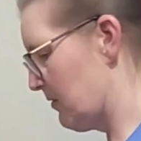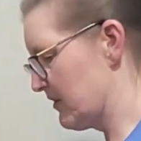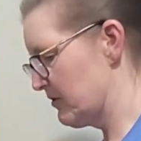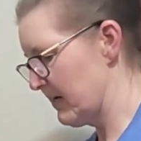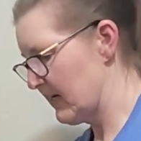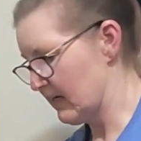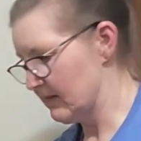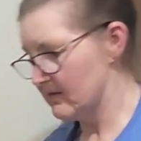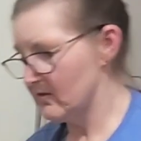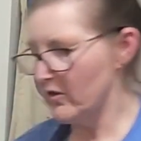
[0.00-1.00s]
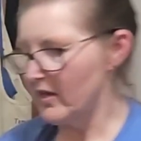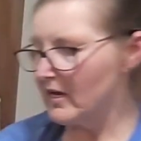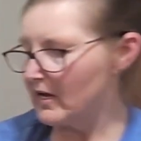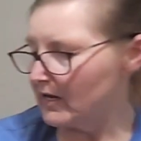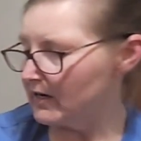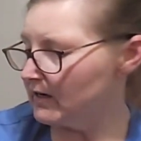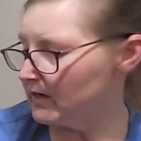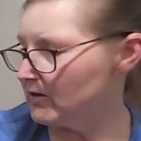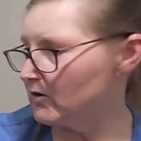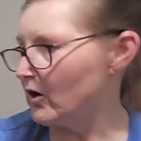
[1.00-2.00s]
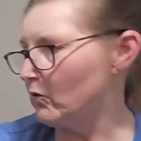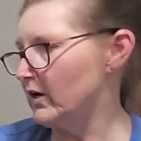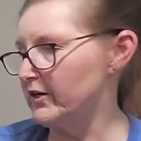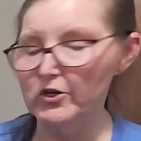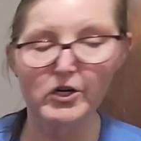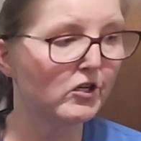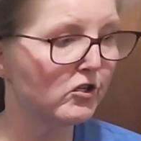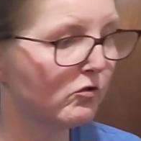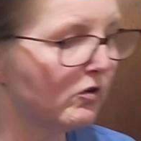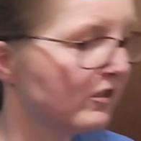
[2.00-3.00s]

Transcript: me wash my hands. So then, what you're going to do